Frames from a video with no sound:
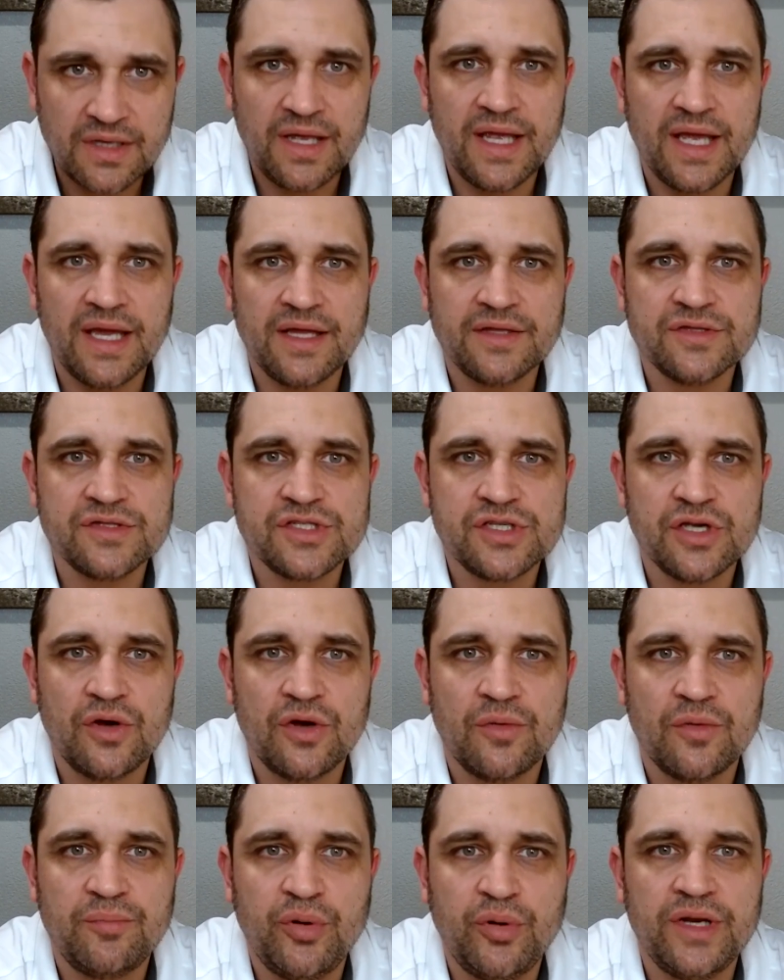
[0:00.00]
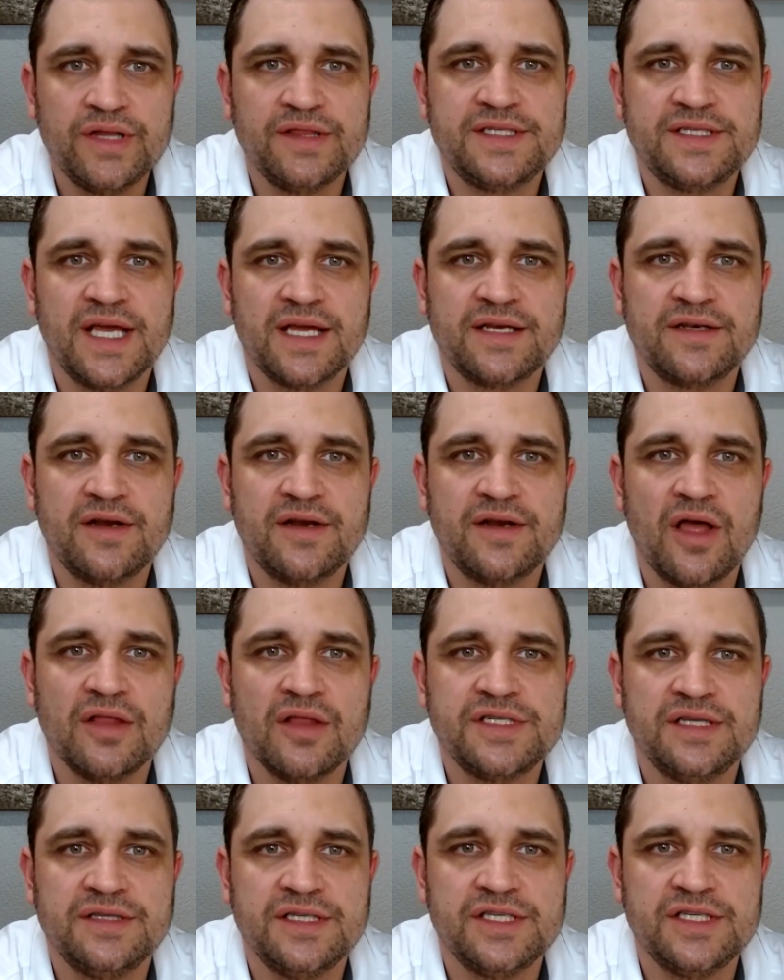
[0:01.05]
And so putting the
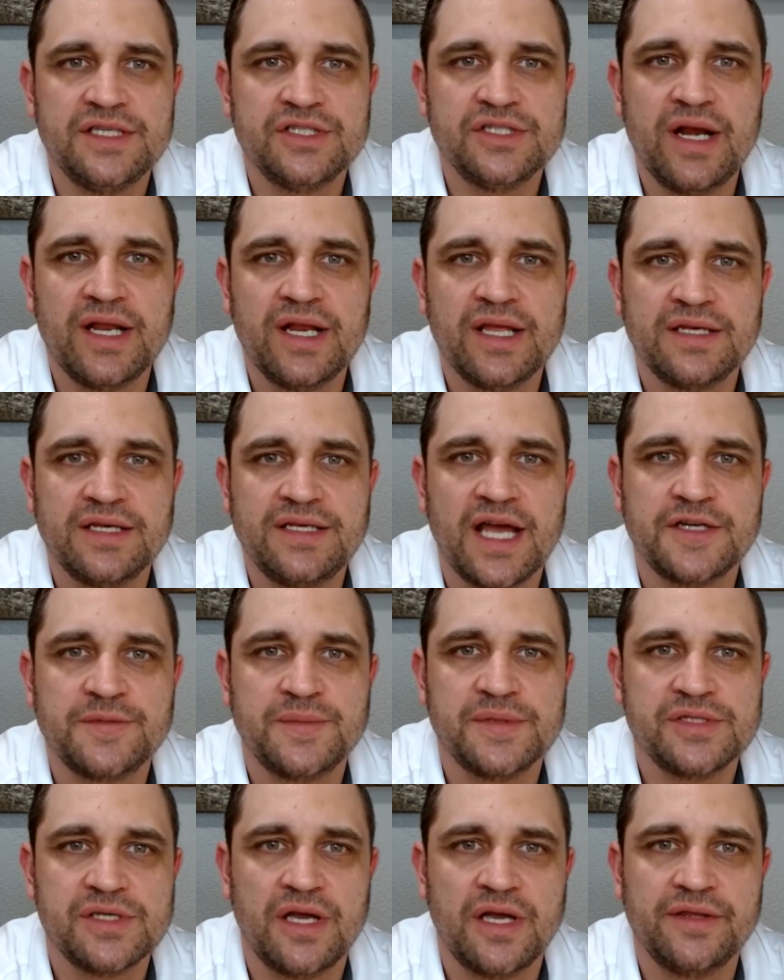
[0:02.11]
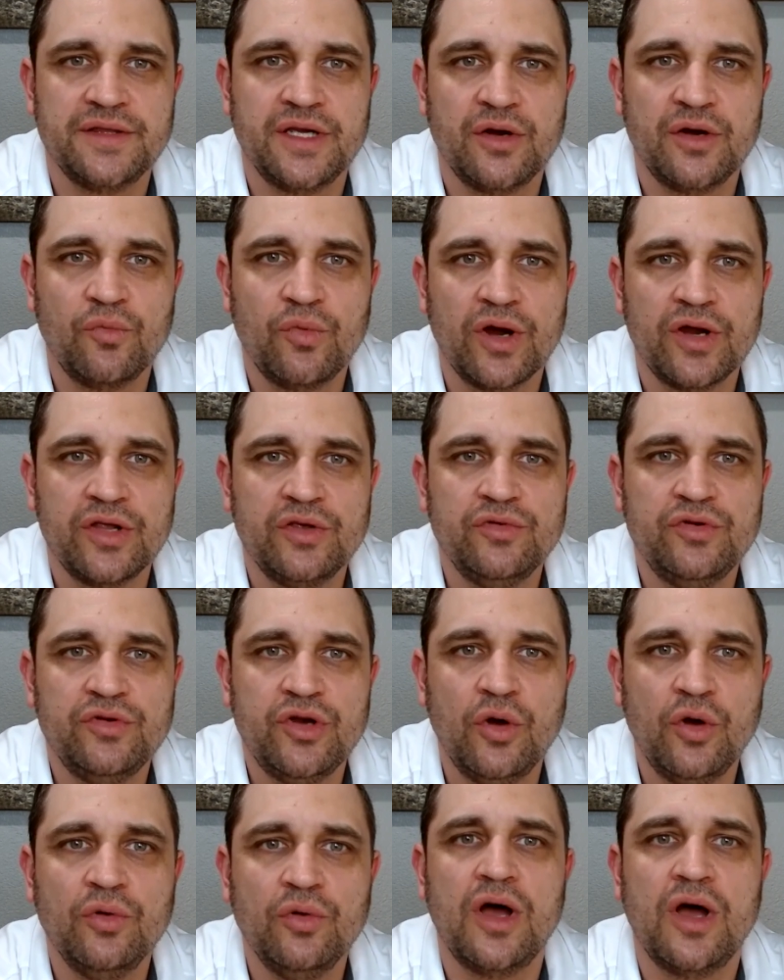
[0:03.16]
technology and these grading attachments on there where you no
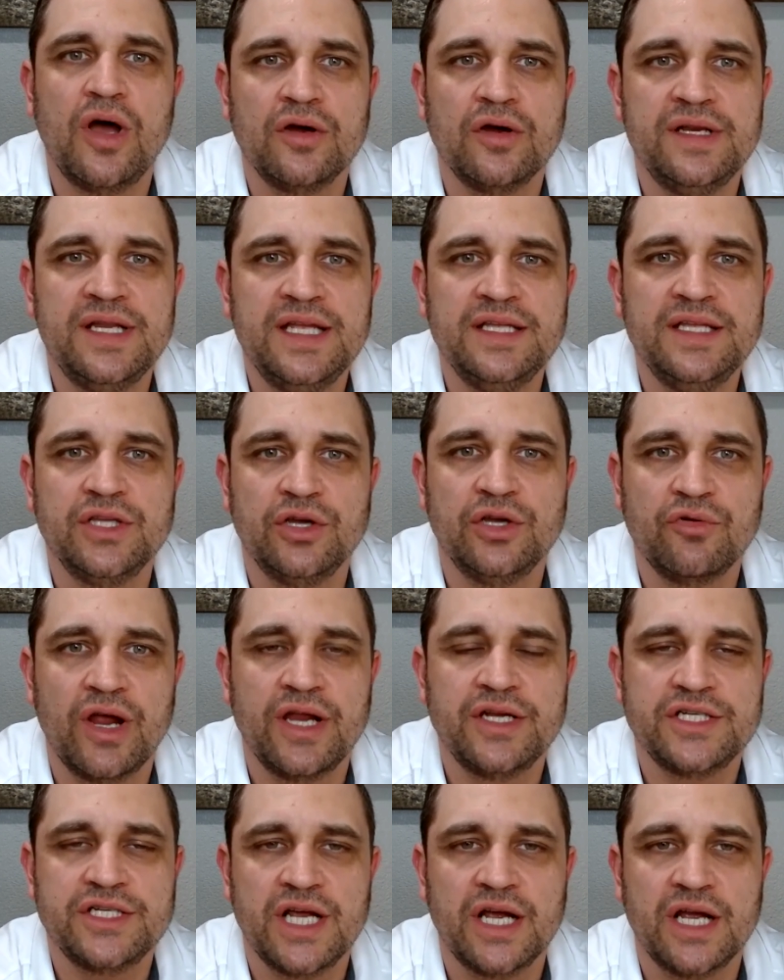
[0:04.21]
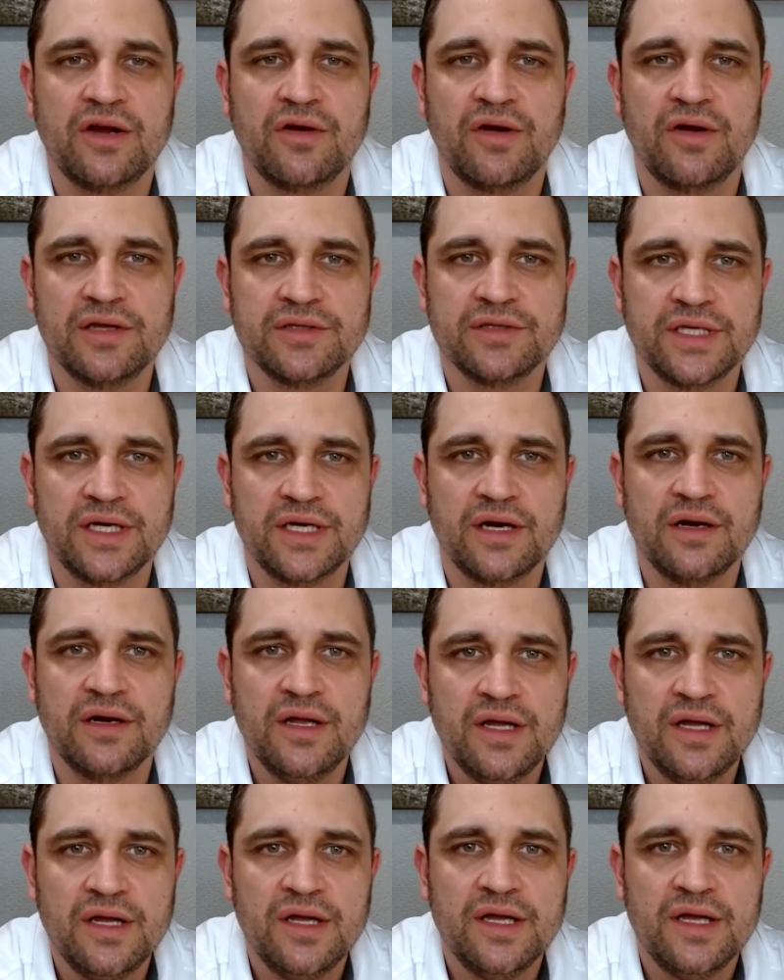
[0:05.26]
longer need the grade checker out there
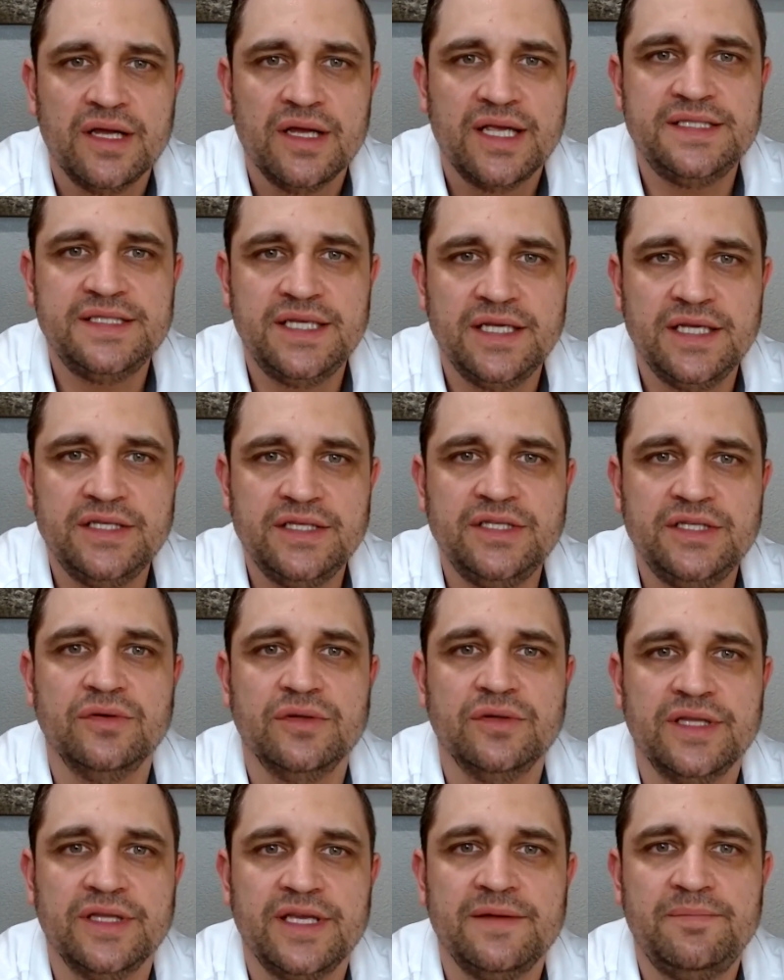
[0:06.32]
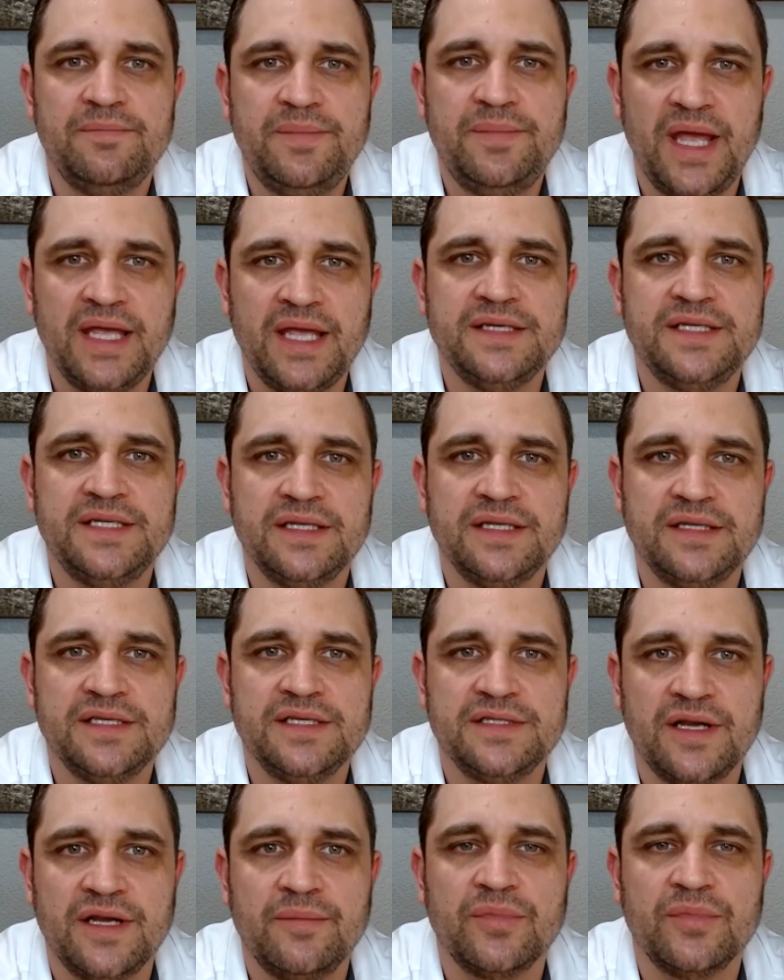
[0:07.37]
continually painting these
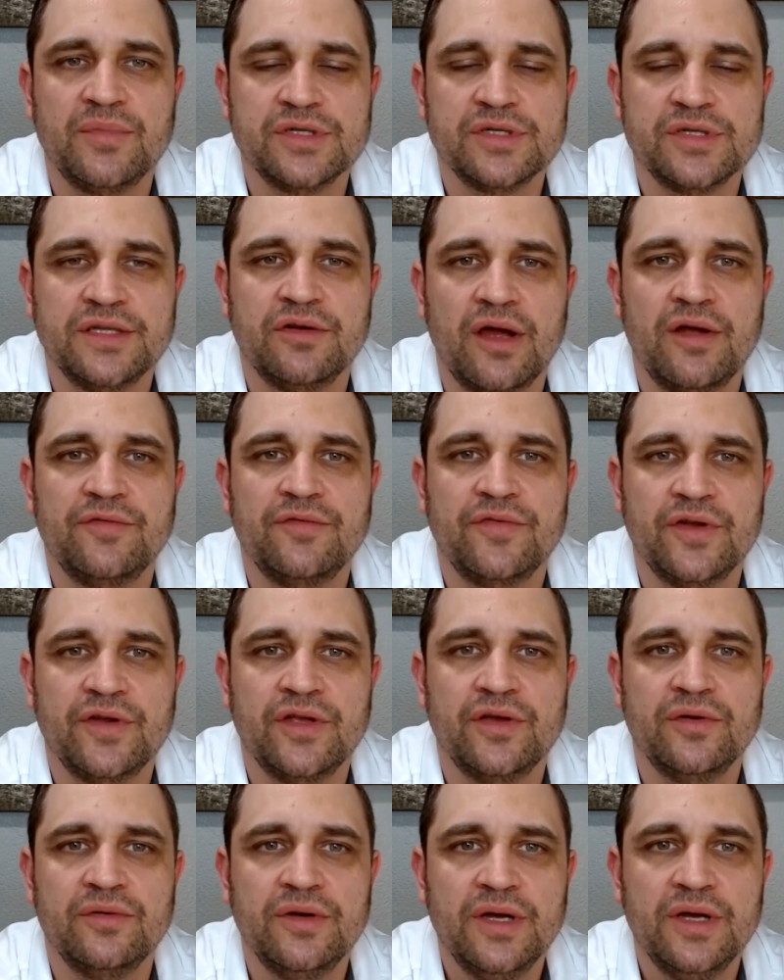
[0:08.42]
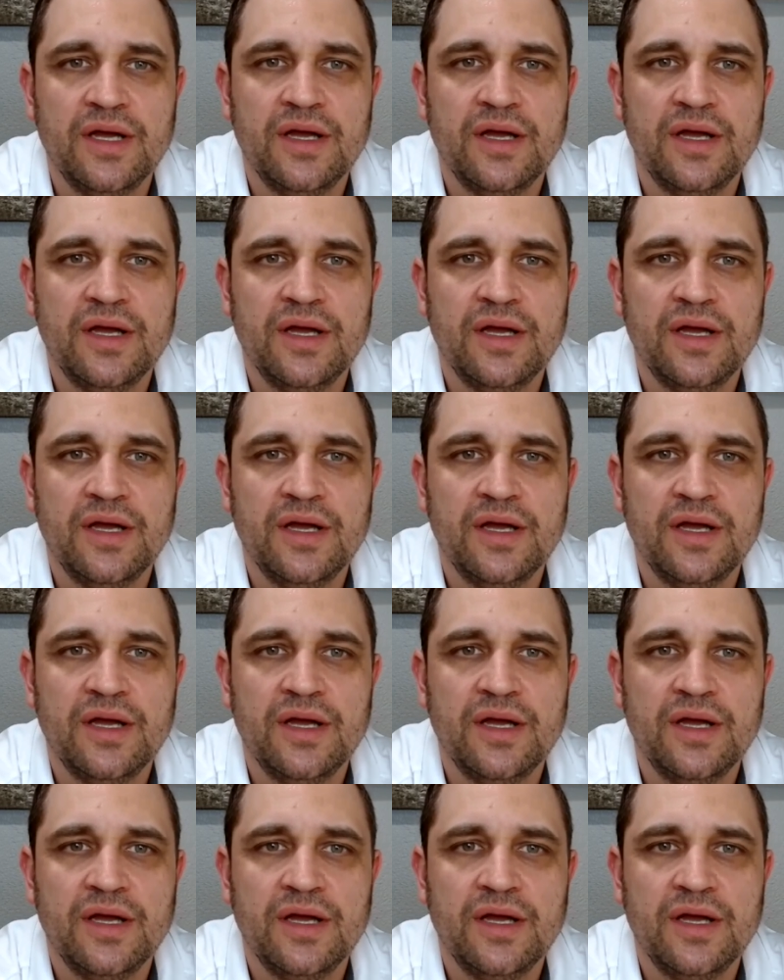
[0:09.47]
numbers on the ground for you